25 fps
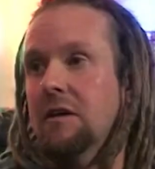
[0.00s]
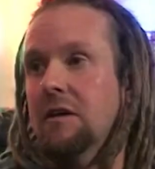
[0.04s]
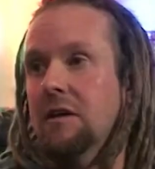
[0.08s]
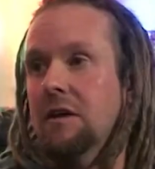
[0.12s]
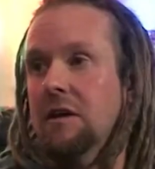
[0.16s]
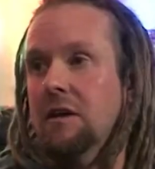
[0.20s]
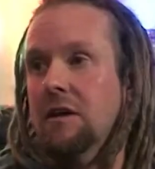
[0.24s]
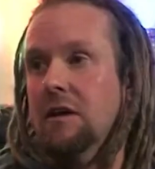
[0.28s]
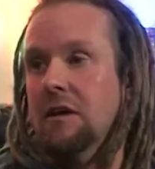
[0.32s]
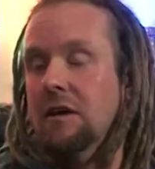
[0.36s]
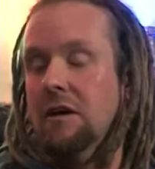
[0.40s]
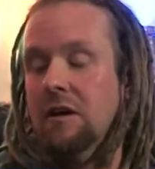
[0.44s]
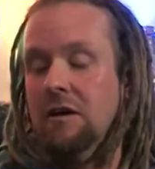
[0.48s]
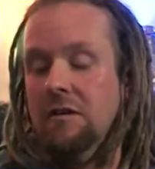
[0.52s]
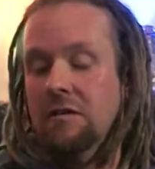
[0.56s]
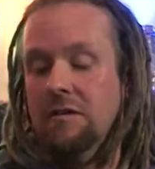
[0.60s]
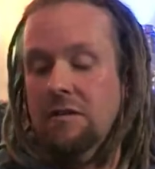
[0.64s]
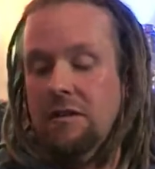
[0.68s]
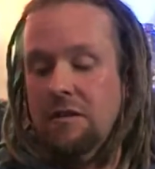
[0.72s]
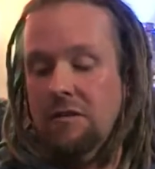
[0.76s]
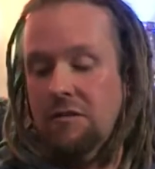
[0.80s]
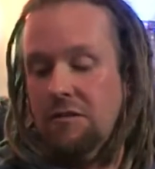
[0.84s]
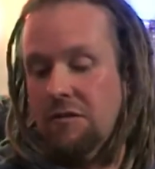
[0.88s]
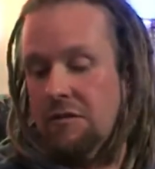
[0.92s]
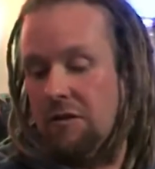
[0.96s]
Right.
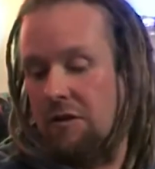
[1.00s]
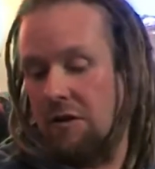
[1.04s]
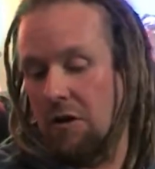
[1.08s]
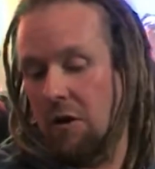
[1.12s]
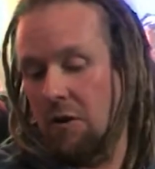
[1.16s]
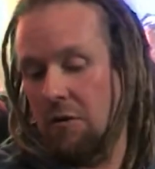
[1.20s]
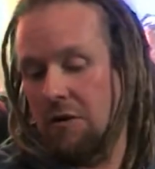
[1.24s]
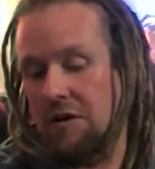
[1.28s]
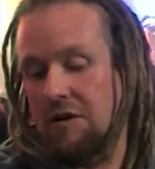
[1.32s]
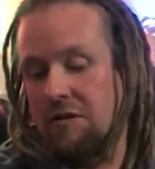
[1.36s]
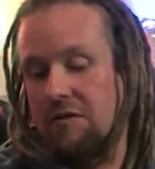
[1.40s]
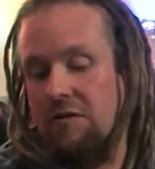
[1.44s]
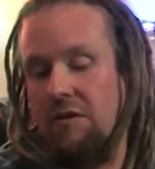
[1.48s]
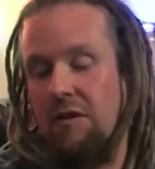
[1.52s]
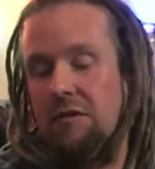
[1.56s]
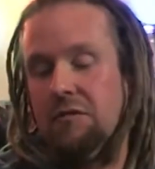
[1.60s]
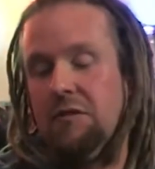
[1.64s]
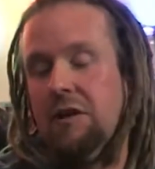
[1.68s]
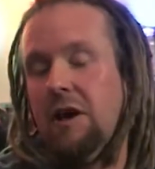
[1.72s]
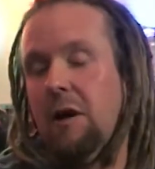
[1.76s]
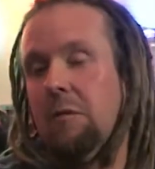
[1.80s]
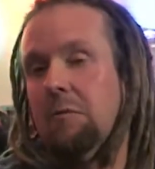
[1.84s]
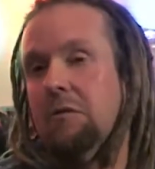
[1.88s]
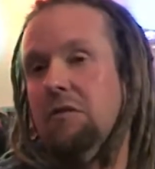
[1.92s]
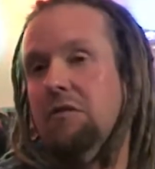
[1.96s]
And this is the longest
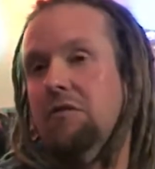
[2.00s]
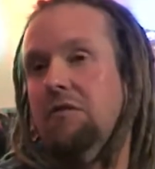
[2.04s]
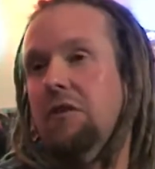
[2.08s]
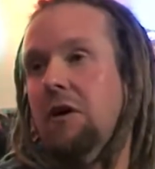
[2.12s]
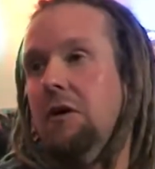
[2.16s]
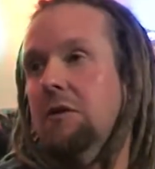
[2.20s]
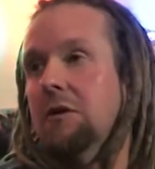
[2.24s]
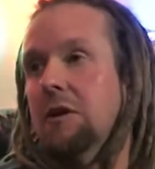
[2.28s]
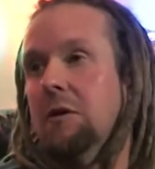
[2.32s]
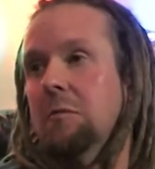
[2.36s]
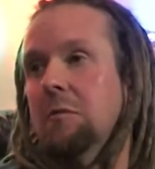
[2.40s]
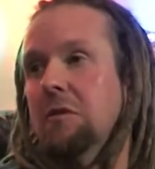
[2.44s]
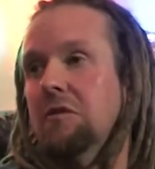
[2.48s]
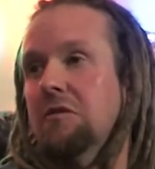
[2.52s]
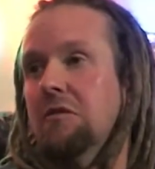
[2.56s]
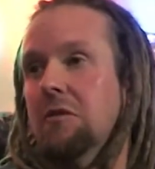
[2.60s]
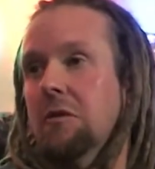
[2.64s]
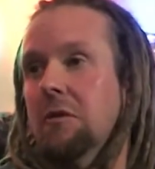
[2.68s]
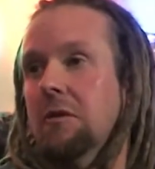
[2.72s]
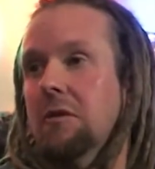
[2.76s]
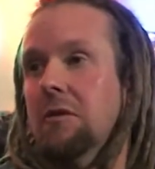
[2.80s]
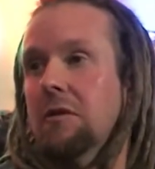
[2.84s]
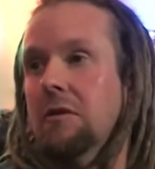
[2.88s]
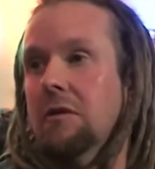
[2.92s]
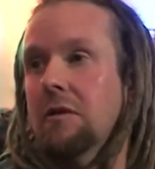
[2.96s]
I've kept the phone number
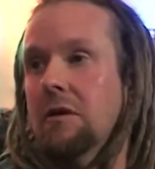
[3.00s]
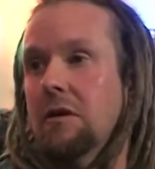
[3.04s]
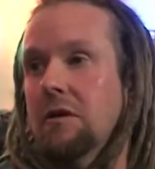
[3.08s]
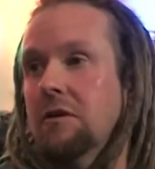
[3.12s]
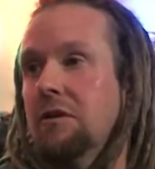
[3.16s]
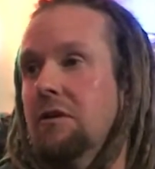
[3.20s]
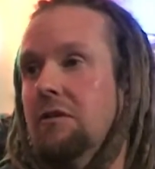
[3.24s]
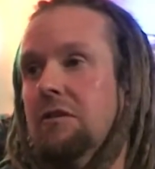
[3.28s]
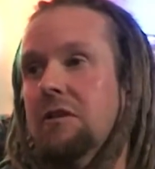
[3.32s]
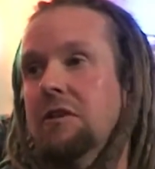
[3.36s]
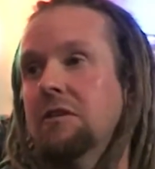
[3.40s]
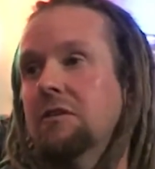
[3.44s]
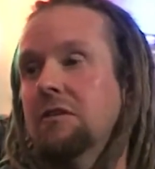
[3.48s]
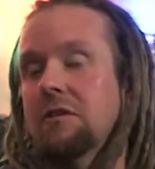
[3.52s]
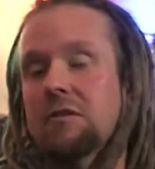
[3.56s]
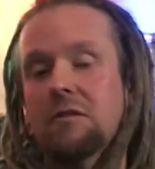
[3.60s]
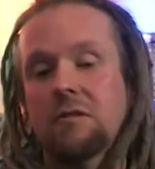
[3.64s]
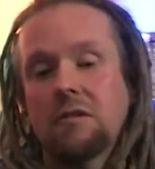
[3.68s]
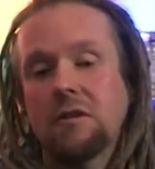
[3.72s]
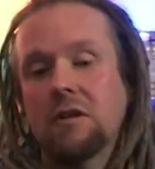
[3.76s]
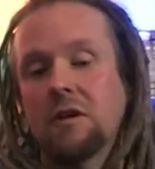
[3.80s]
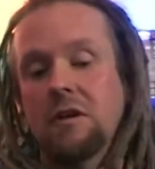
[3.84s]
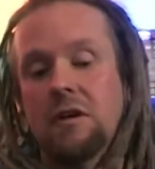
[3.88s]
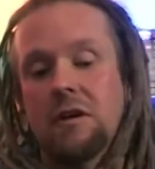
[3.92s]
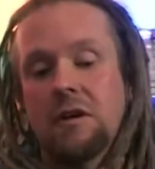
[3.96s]
for. I hmm. usually mm.
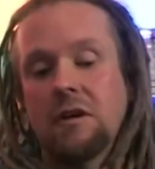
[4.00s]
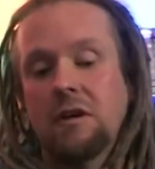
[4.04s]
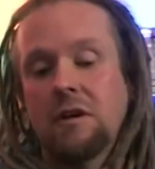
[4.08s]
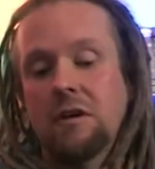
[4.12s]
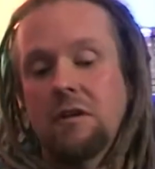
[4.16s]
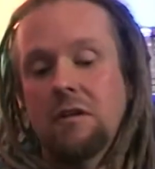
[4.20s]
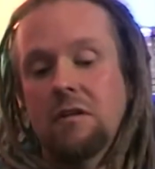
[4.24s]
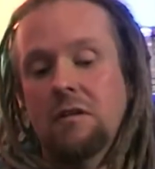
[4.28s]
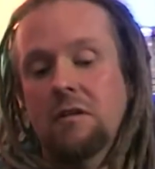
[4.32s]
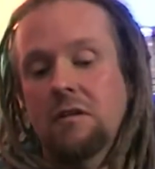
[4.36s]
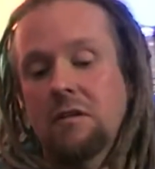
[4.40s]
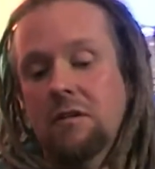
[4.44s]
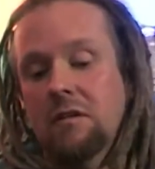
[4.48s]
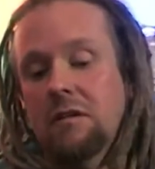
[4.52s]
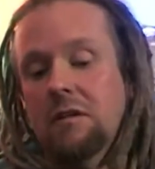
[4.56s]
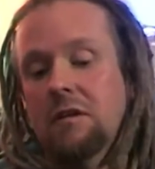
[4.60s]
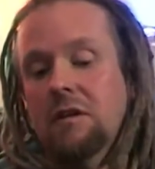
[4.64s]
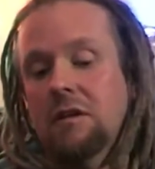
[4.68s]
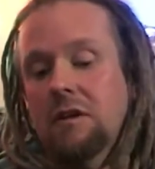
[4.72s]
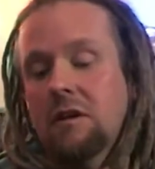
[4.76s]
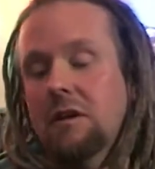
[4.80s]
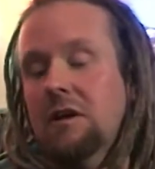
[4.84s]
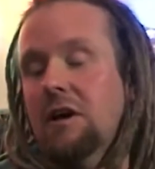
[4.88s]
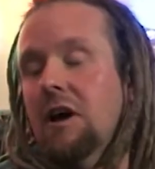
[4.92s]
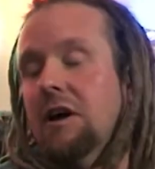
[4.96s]
just
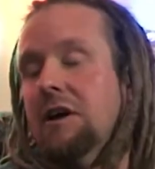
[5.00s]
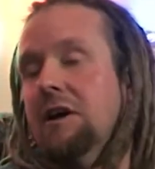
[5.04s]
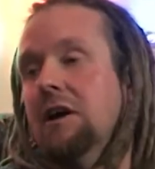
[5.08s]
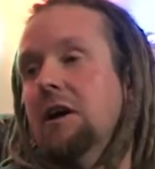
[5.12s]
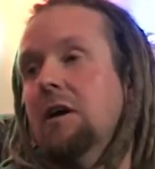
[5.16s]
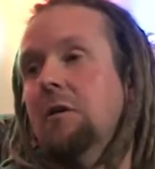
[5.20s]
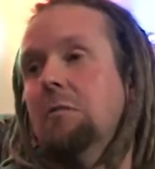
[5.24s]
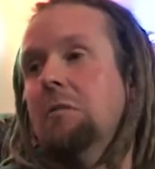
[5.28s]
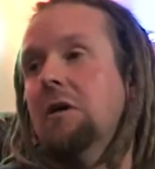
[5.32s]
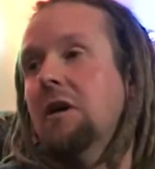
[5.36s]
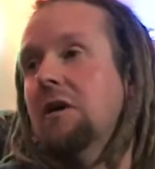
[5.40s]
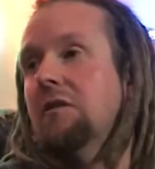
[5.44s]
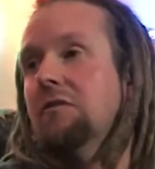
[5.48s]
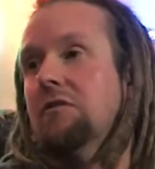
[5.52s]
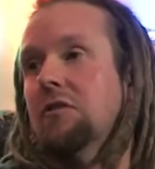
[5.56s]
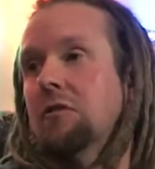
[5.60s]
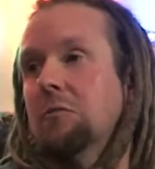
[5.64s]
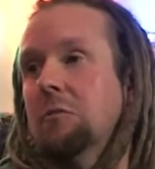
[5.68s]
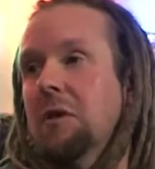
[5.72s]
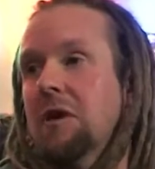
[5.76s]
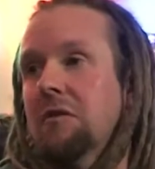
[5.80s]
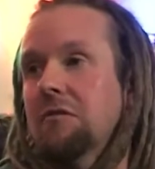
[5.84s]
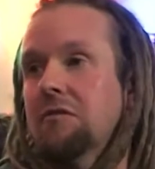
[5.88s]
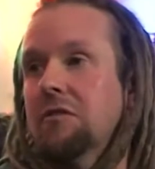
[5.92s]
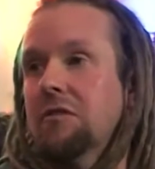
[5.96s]
cut it up after
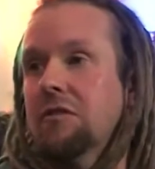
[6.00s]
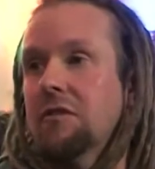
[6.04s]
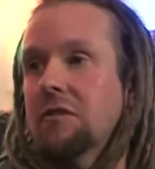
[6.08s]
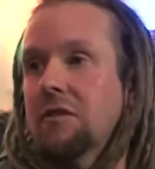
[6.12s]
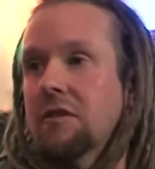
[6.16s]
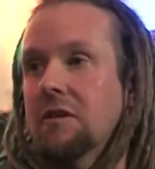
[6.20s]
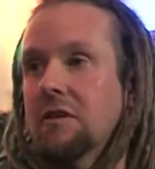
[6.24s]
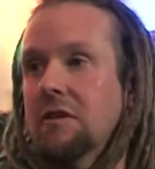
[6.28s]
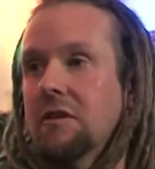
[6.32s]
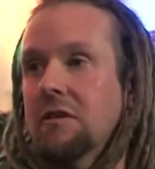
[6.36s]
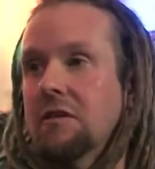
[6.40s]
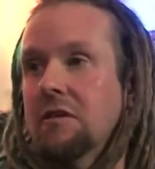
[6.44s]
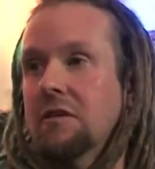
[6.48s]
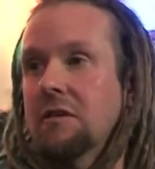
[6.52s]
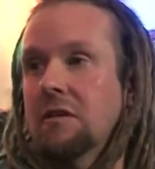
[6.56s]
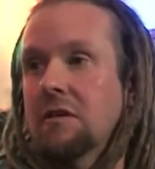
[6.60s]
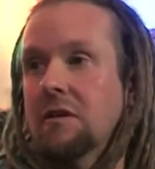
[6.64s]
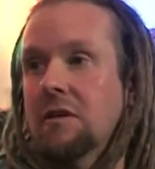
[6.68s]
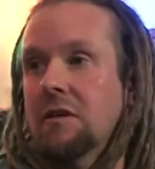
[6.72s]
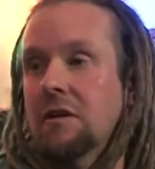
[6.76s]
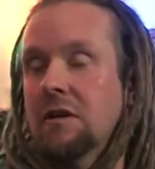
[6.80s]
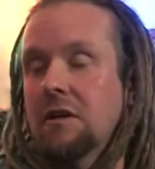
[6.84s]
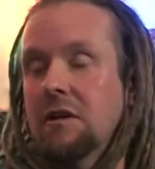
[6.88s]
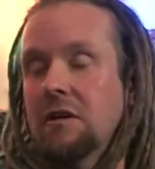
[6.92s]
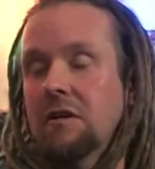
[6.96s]
a month mm. and
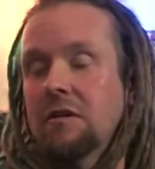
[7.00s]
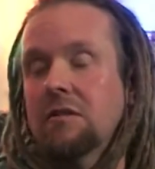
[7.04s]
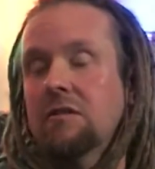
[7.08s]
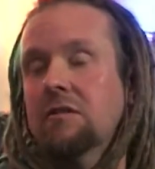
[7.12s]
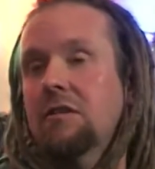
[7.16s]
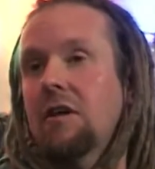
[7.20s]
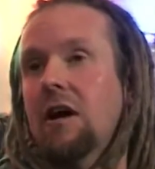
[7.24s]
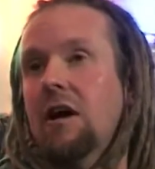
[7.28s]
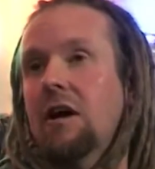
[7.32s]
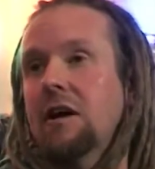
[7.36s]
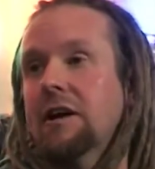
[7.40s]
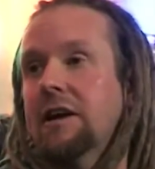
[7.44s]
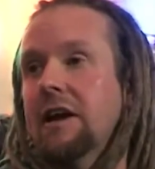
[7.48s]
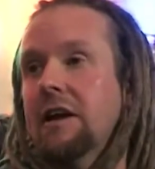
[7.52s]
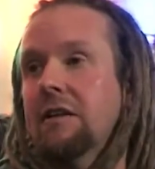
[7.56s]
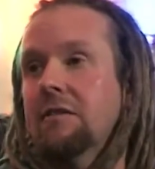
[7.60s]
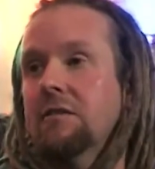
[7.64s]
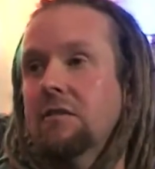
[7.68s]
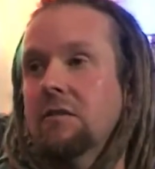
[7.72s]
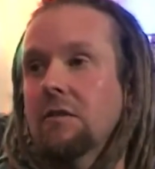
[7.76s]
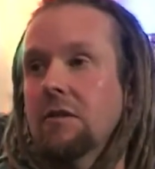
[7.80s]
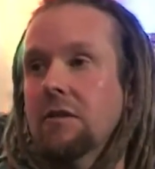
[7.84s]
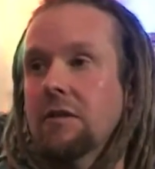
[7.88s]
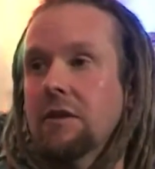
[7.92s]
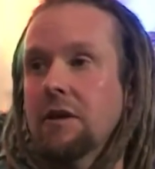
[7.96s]
mm. start
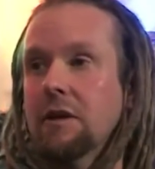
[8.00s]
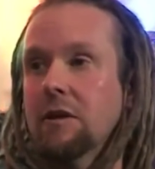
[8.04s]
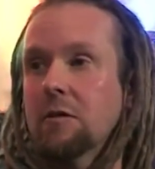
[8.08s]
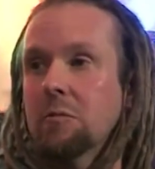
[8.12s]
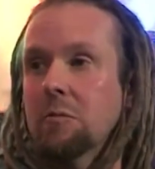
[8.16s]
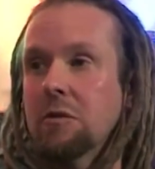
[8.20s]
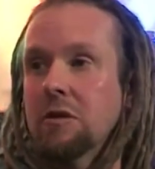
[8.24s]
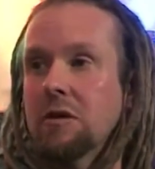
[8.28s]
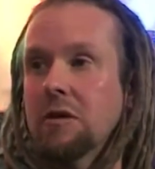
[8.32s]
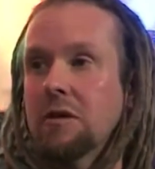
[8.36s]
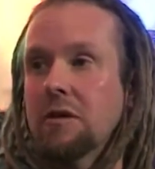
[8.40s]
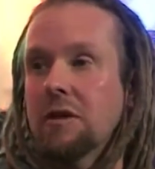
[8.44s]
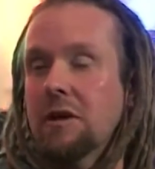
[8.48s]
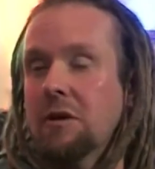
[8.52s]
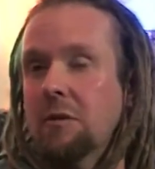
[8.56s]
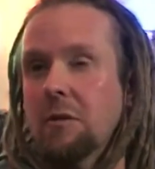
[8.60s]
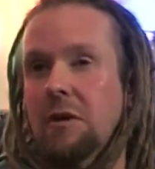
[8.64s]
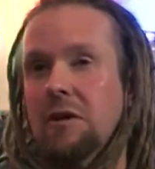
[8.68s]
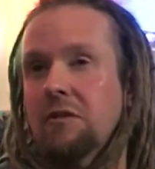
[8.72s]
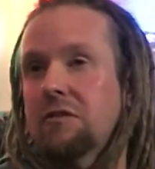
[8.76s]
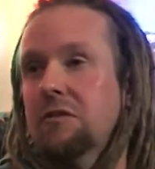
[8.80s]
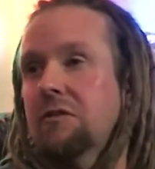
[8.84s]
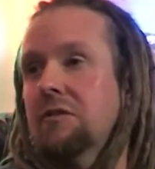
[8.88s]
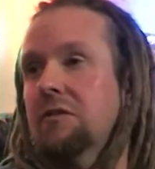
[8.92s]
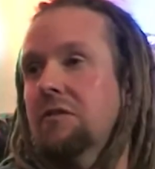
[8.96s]
again, sort of thing. But they
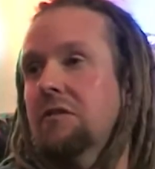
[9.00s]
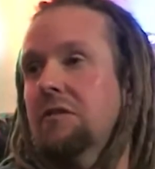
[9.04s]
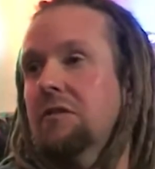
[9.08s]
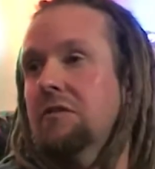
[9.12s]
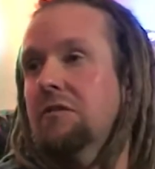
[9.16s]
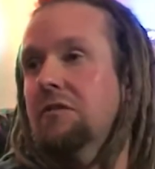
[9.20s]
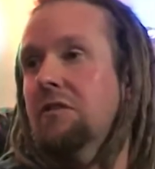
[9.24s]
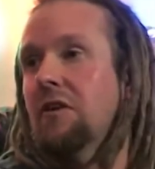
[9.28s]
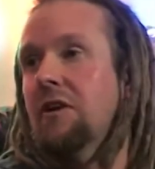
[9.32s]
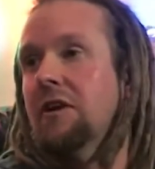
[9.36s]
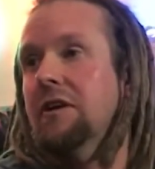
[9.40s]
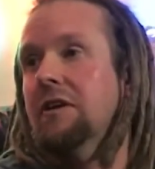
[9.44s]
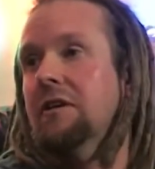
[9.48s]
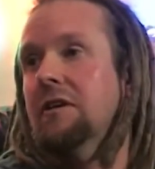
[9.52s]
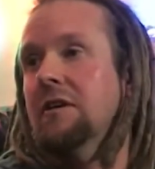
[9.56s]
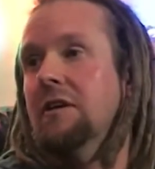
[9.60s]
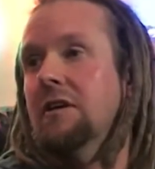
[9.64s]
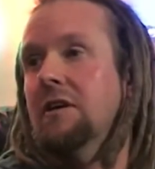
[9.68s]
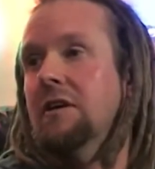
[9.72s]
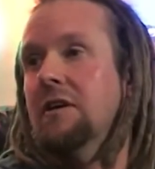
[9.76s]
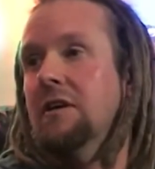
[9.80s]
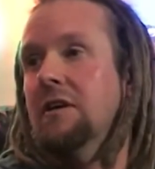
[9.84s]
always. And you were telling